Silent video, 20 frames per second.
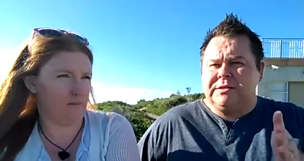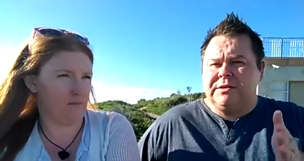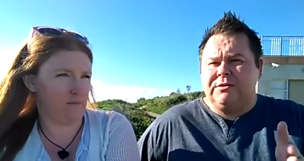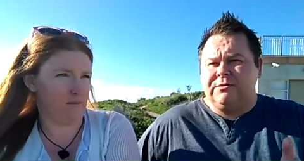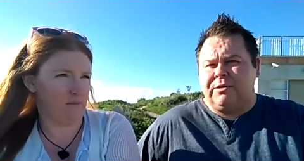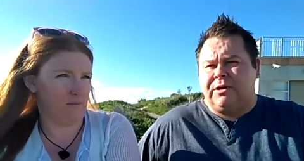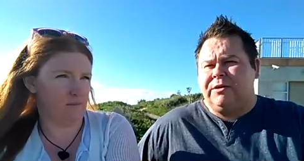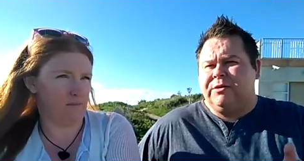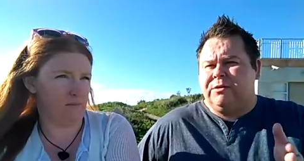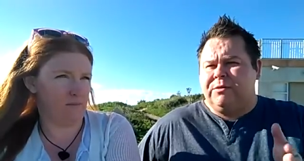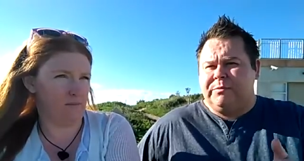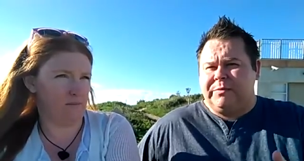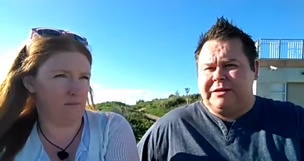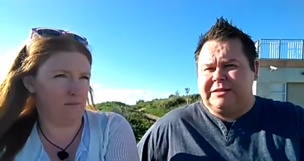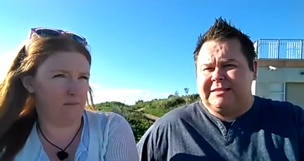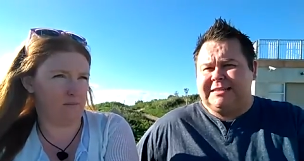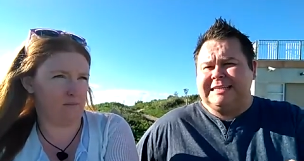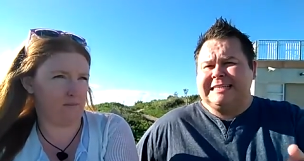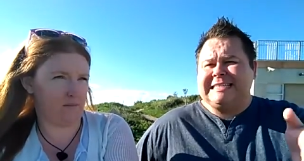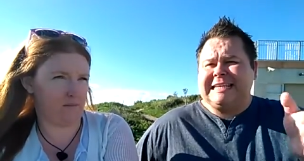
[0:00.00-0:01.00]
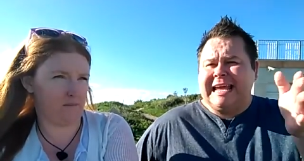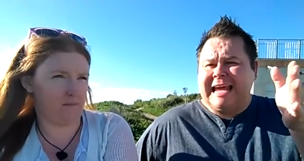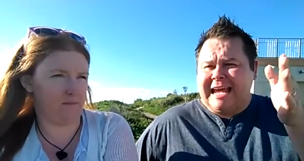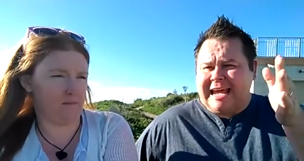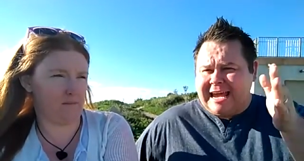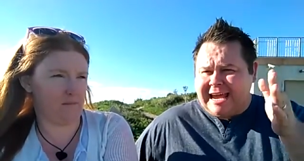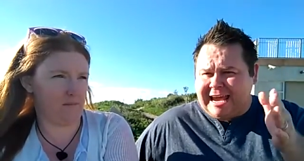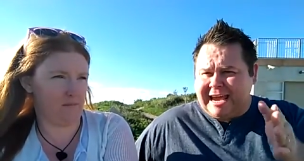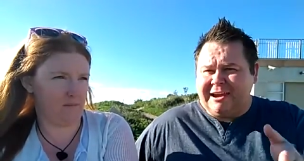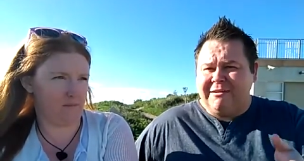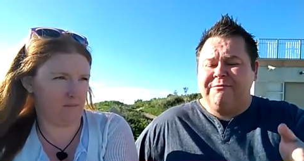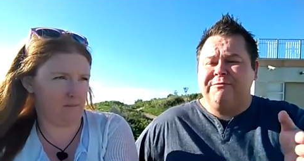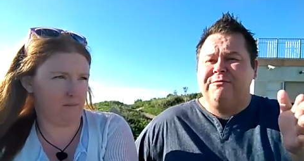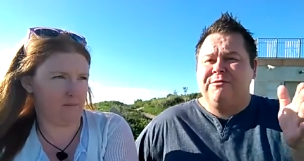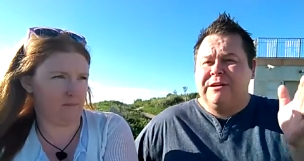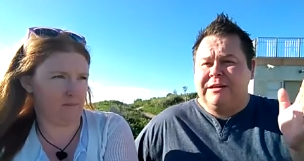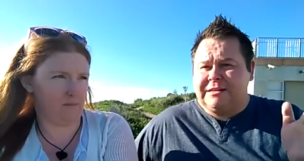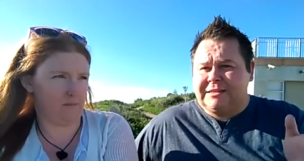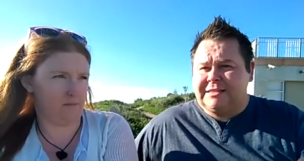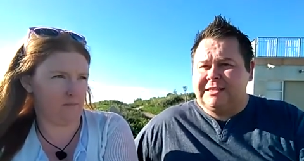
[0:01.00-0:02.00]
Speaker 1: to grow your business
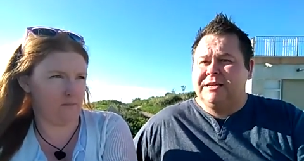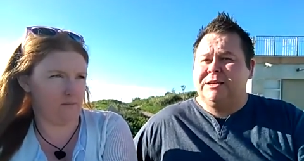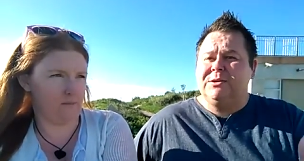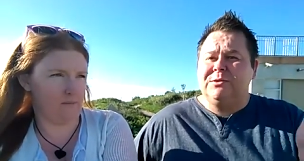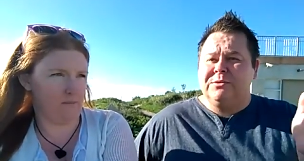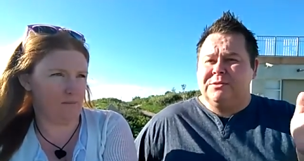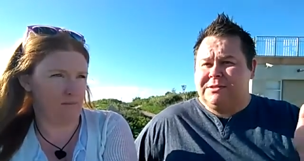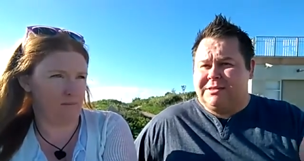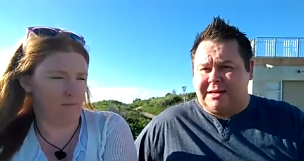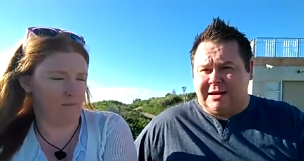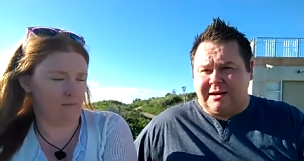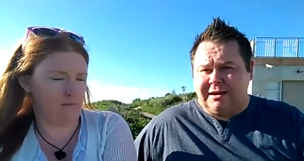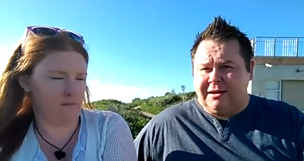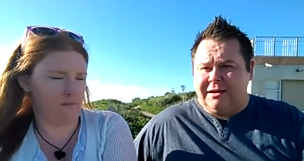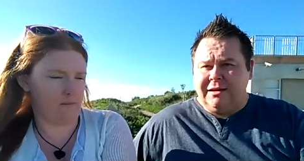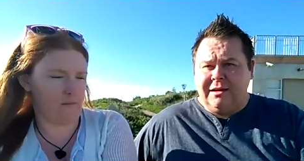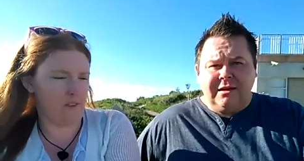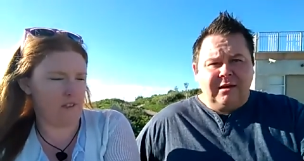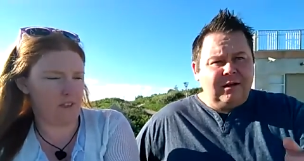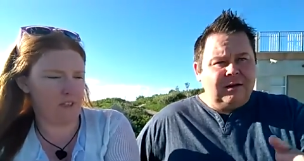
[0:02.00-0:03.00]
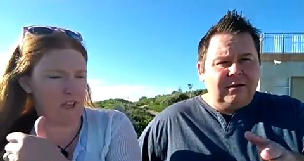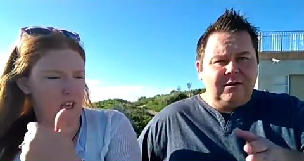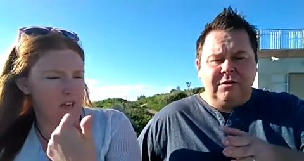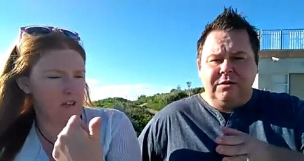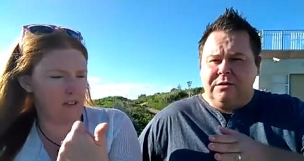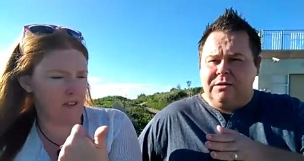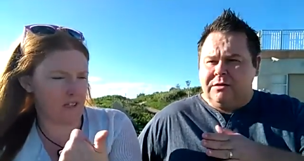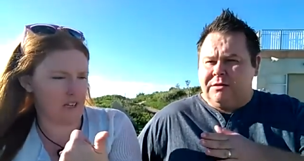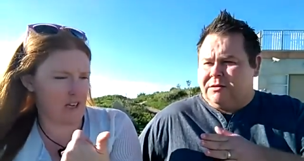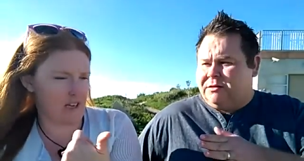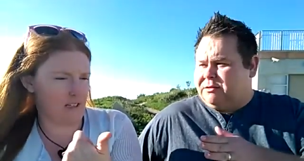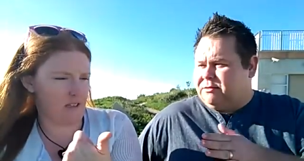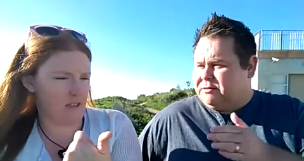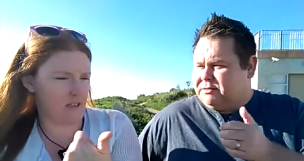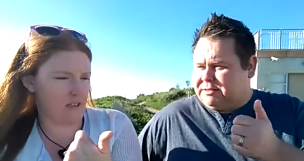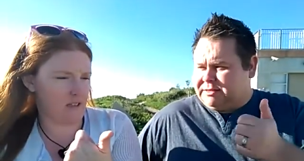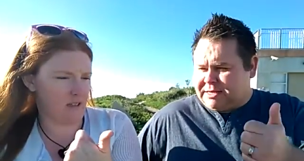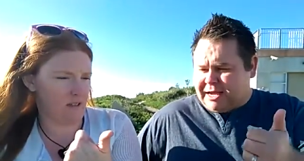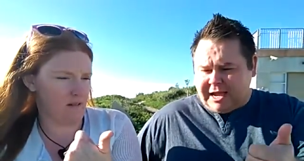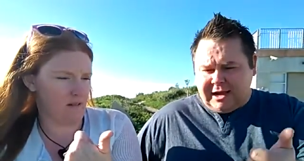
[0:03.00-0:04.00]
every single day. Sales ads.
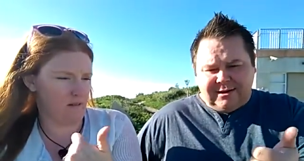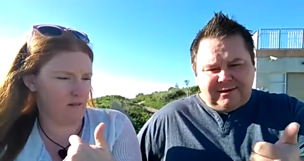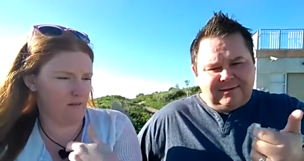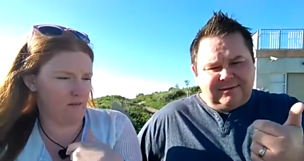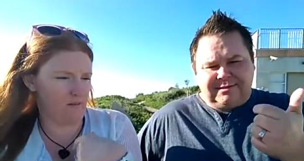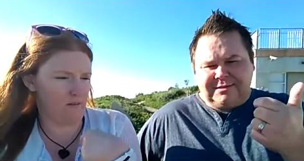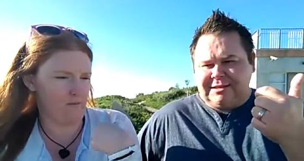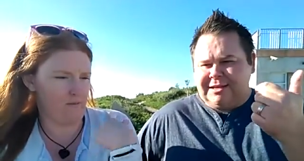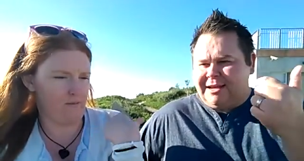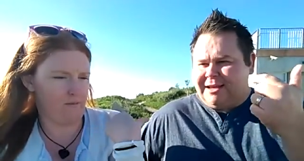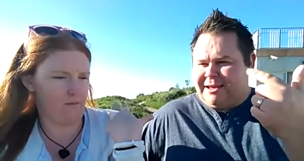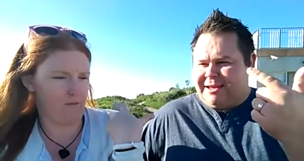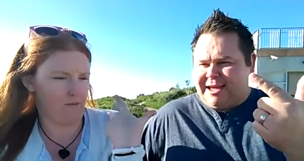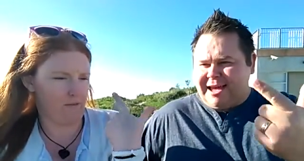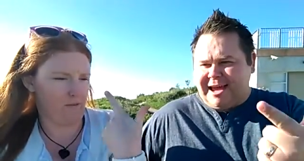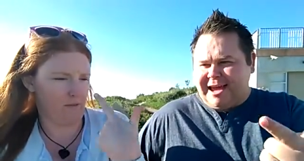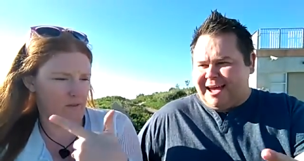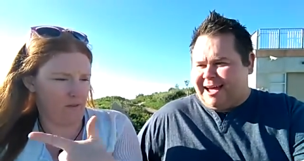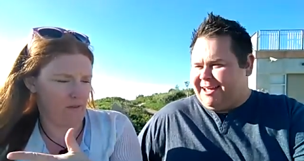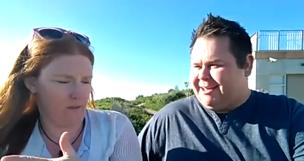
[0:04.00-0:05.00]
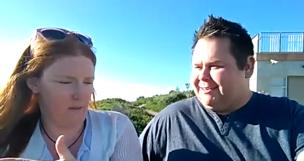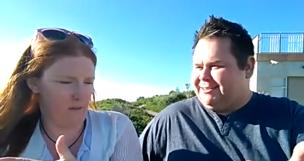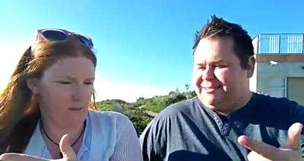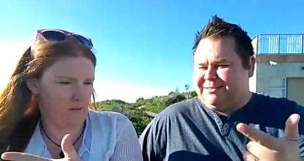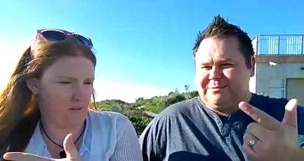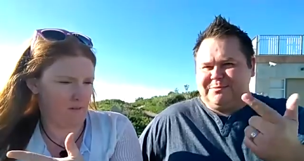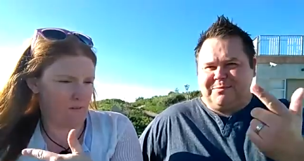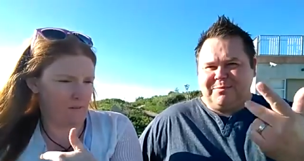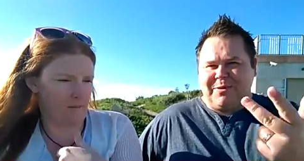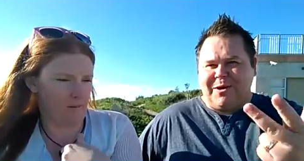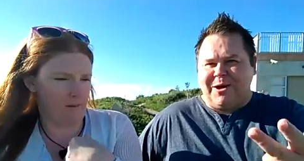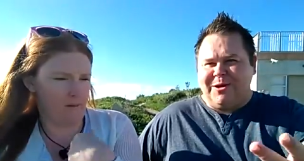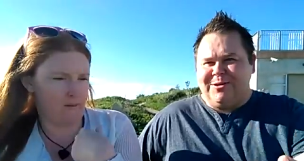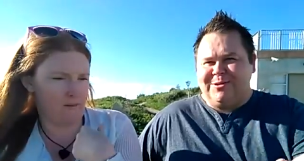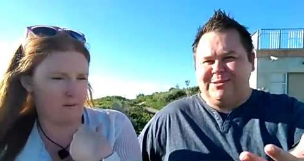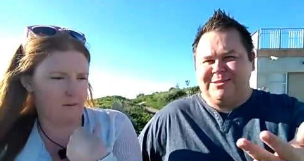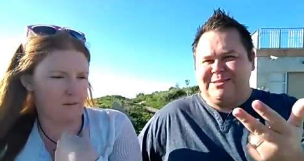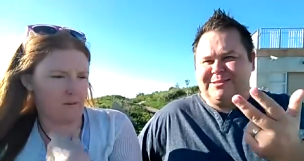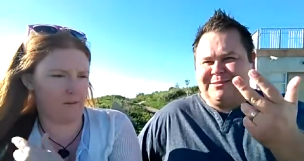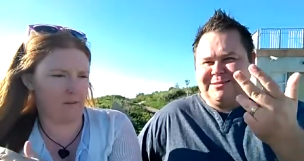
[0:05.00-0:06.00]
Sales, ads,
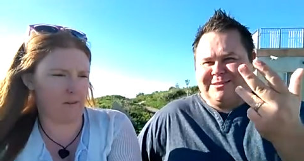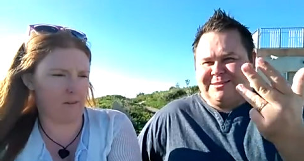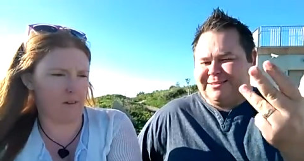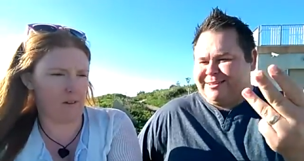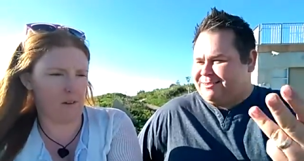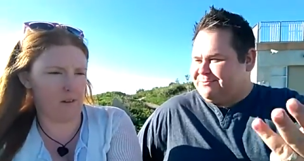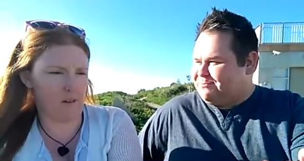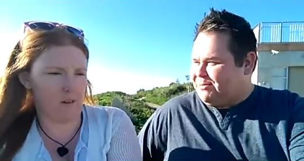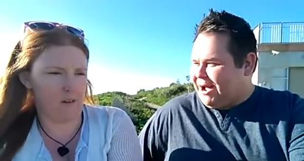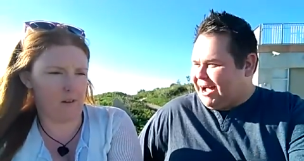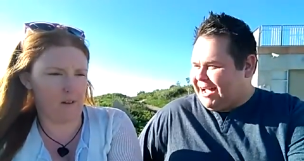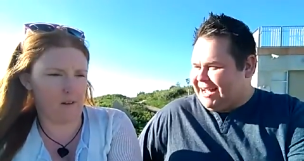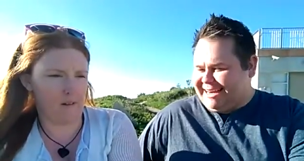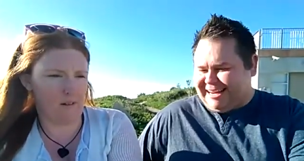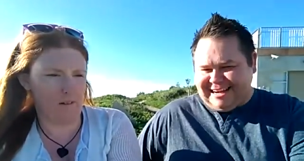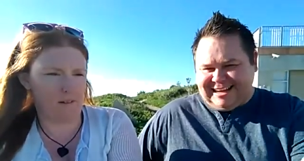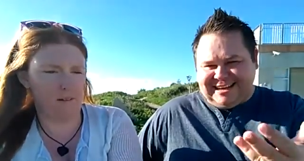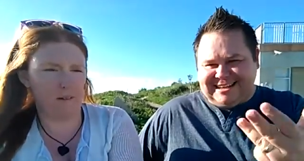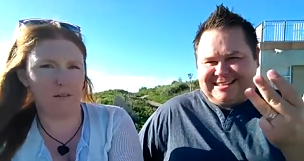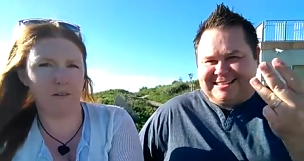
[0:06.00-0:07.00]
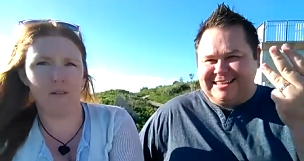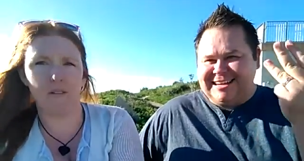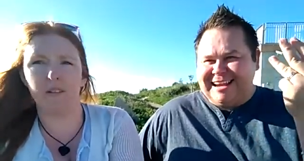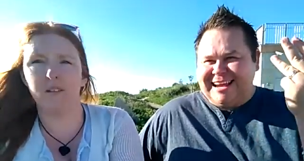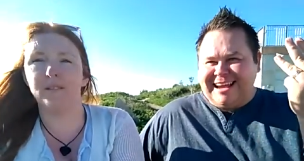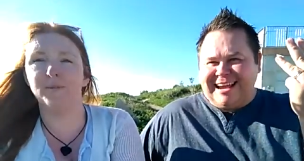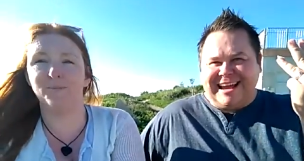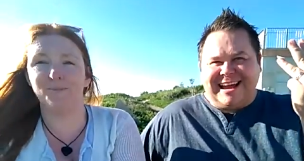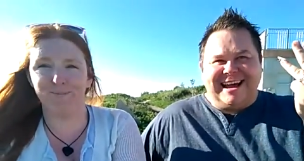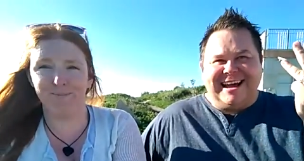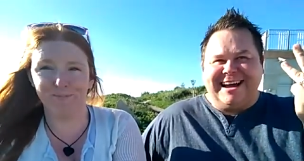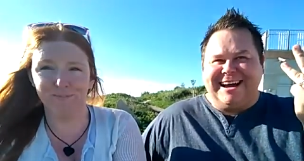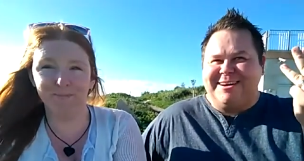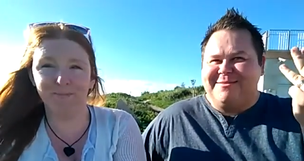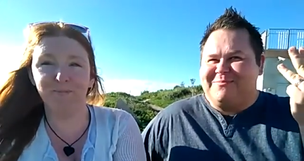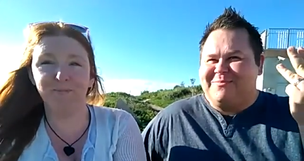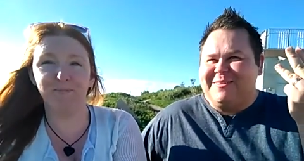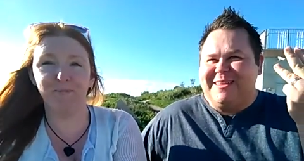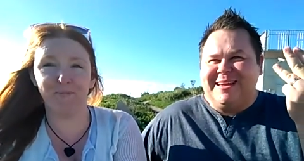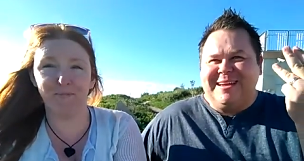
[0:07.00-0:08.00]
posts, parties,
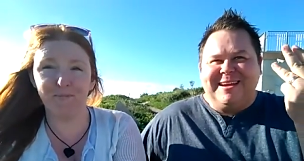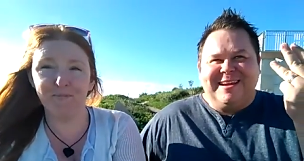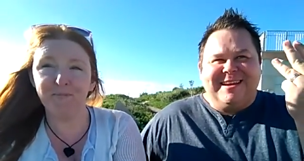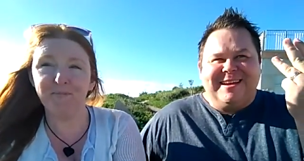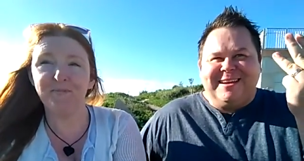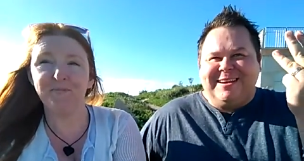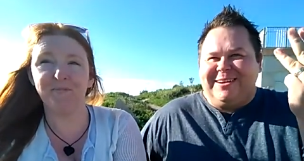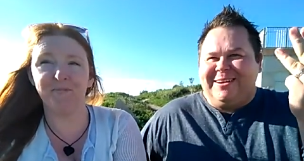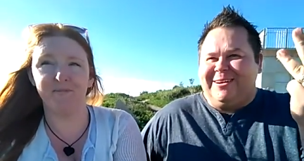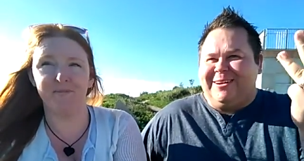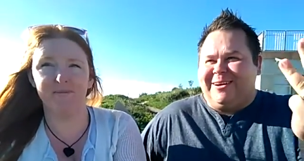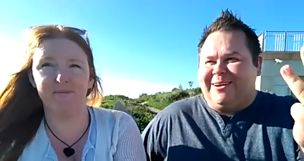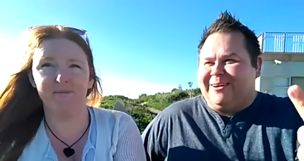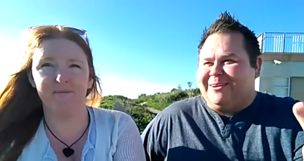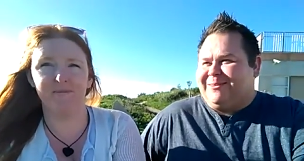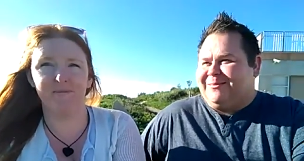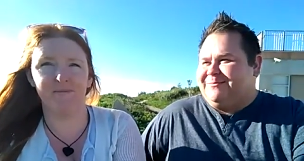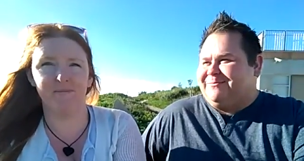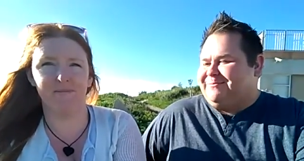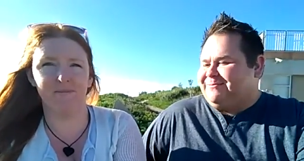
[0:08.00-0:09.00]
you know,